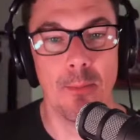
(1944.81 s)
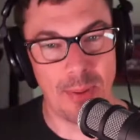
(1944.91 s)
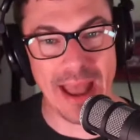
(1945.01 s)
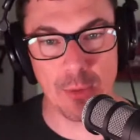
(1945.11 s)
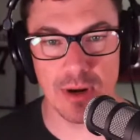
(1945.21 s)

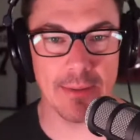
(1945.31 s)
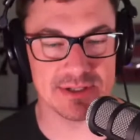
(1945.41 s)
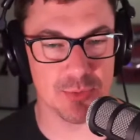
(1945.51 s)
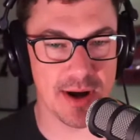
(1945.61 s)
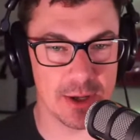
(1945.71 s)
Back when I
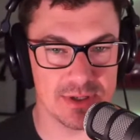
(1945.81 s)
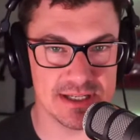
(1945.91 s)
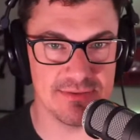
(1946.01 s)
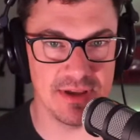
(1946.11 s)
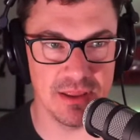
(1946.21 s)
was in radio and
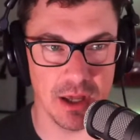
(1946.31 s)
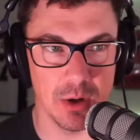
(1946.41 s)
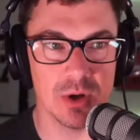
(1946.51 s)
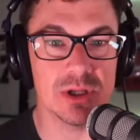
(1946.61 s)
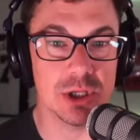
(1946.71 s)
TV,
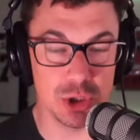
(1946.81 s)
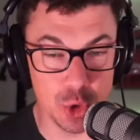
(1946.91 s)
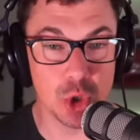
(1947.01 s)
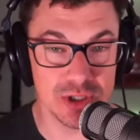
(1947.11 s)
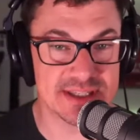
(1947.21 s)
though,
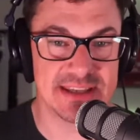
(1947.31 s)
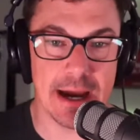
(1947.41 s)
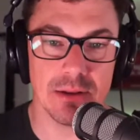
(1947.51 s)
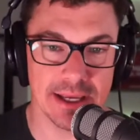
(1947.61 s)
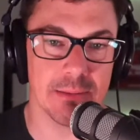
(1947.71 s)
you could
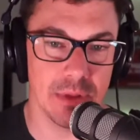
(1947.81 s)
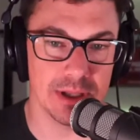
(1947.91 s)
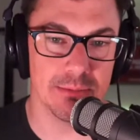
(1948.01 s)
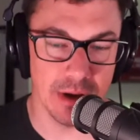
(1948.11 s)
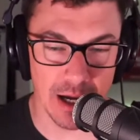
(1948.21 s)
sound like $1
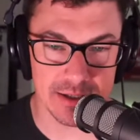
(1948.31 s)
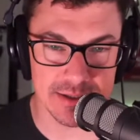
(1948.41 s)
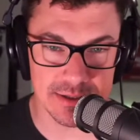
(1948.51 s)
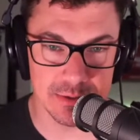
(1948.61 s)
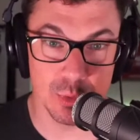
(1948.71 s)
million
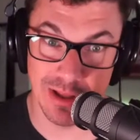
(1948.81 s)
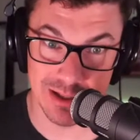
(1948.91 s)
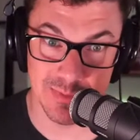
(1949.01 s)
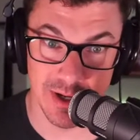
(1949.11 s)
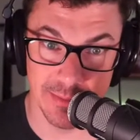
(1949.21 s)

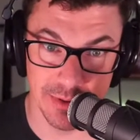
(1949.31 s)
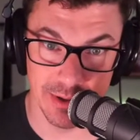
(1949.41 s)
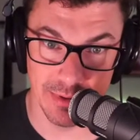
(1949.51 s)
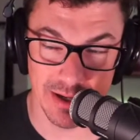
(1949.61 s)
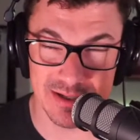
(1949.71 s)
without spending $1
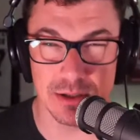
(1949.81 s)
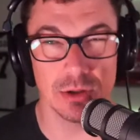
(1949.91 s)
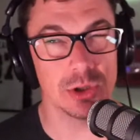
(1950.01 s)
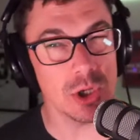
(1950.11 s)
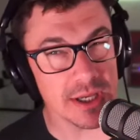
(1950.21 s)
million.
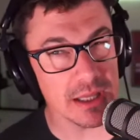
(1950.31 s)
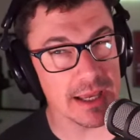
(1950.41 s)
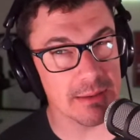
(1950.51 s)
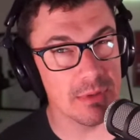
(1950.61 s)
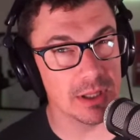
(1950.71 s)
Looking
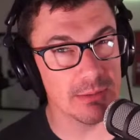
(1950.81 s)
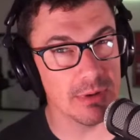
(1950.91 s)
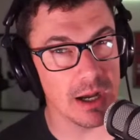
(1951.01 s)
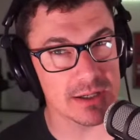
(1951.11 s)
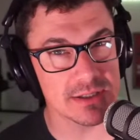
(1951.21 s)
like $1 million